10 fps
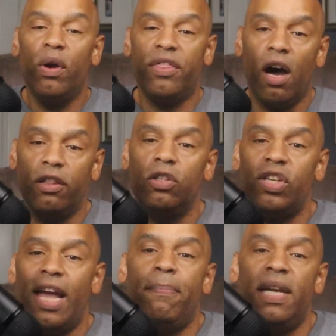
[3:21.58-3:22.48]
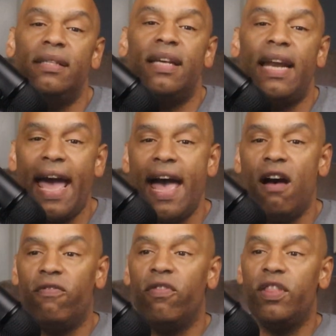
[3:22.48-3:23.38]
with other champions that
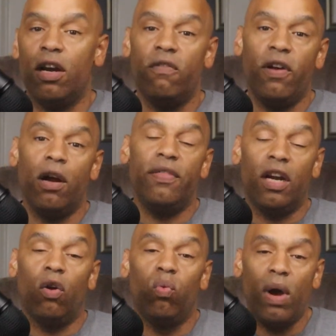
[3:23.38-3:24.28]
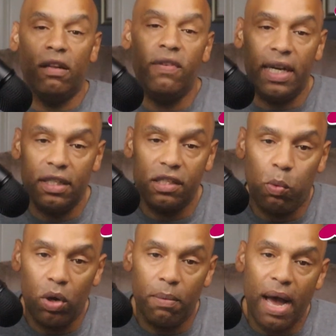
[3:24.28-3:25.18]
are relevant in the
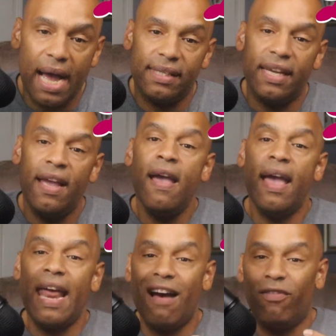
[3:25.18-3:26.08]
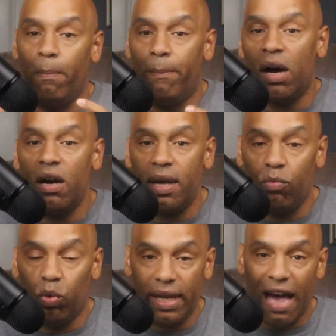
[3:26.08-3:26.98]
sport of boxing and have a
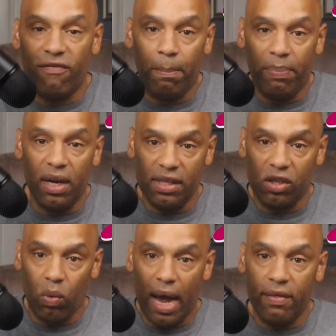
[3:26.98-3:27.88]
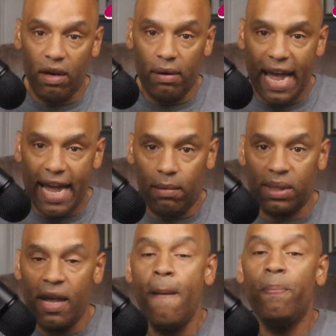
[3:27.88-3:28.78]
buzz around their
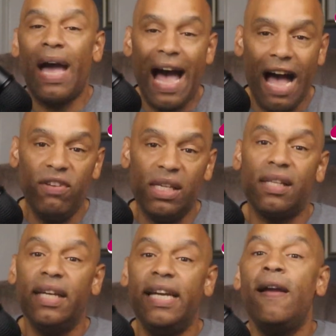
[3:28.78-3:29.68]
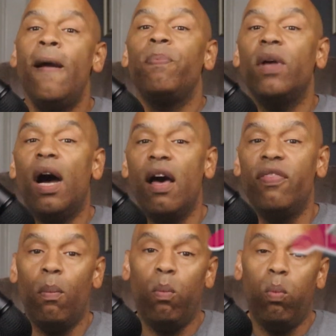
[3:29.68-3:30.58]
names? Obviously,
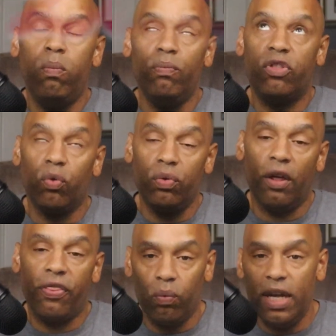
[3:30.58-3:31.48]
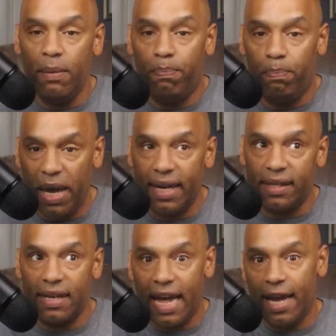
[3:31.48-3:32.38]
the three
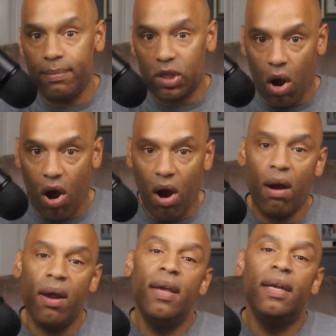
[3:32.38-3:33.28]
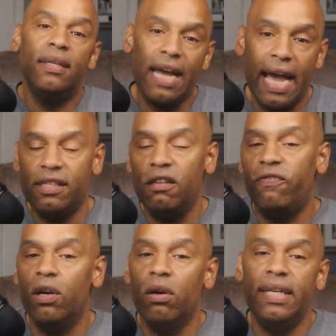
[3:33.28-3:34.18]
biggest names are Tyson
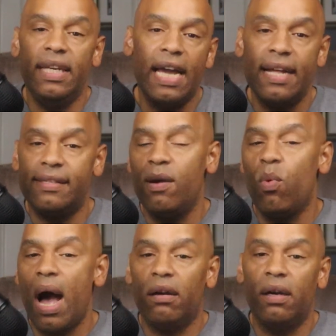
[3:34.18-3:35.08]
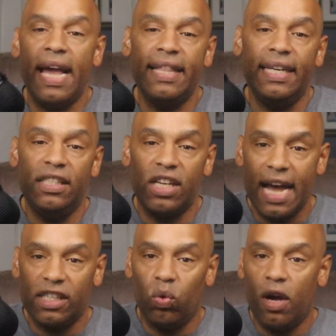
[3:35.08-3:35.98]
Fury, Deontay Wilder, and Anthony
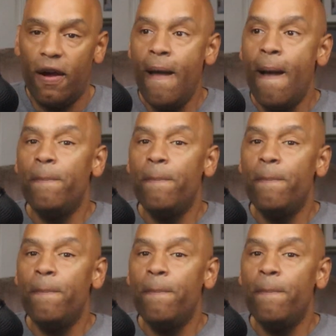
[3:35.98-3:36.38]
Joshua.